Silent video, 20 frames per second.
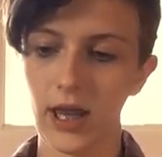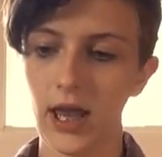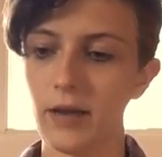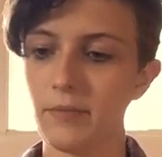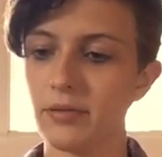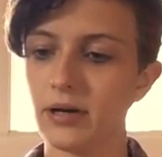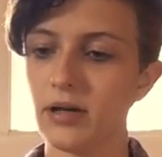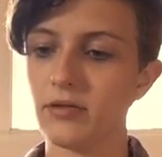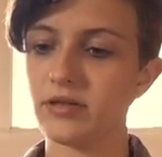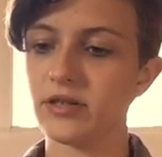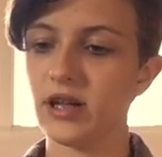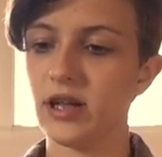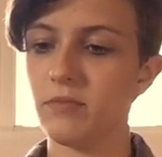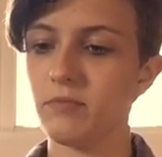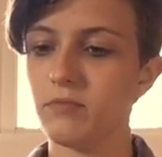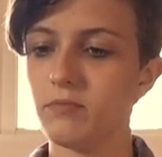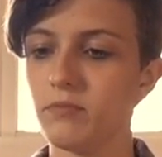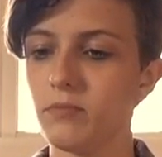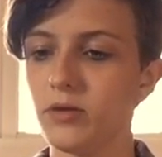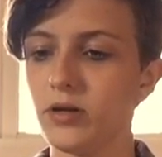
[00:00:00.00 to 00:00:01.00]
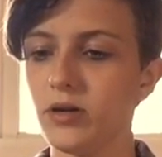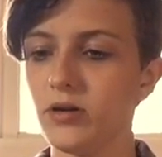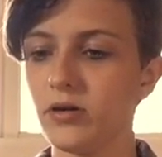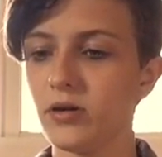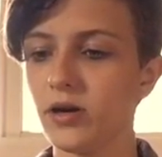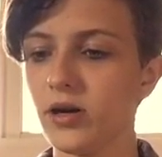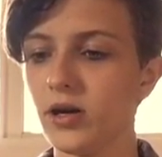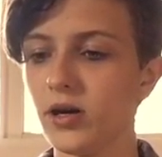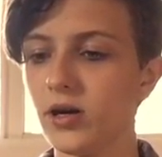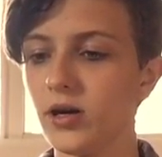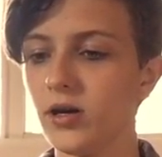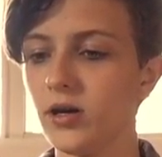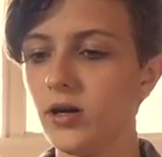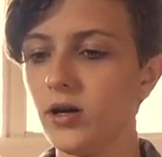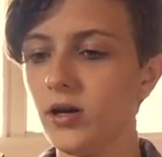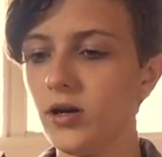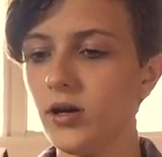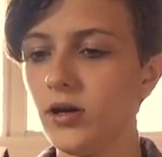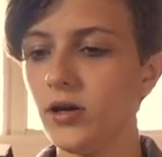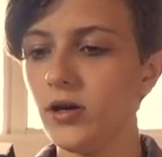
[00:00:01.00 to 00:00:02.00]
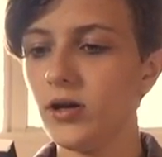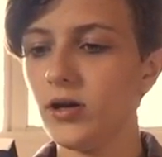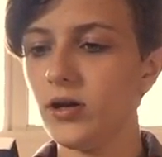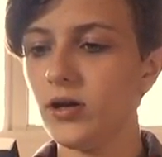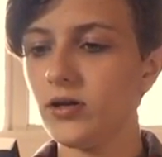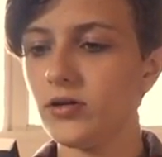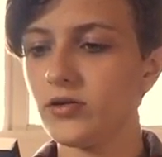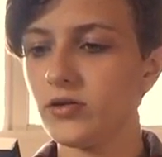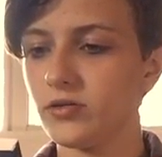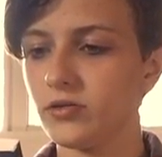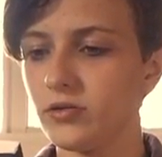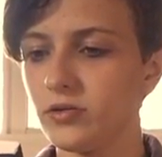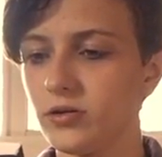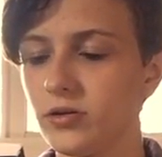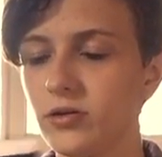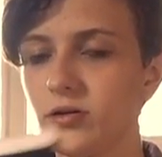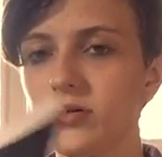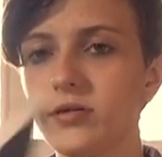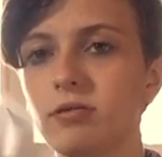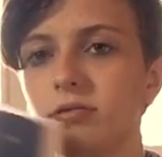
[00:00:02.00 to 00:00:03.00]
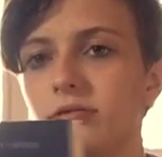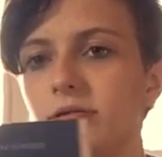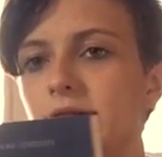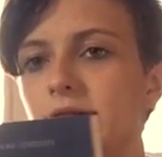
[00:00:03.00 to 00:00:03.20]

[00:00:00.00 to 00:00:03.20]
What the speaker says: Can't pronounce the name. Manuka Sardir.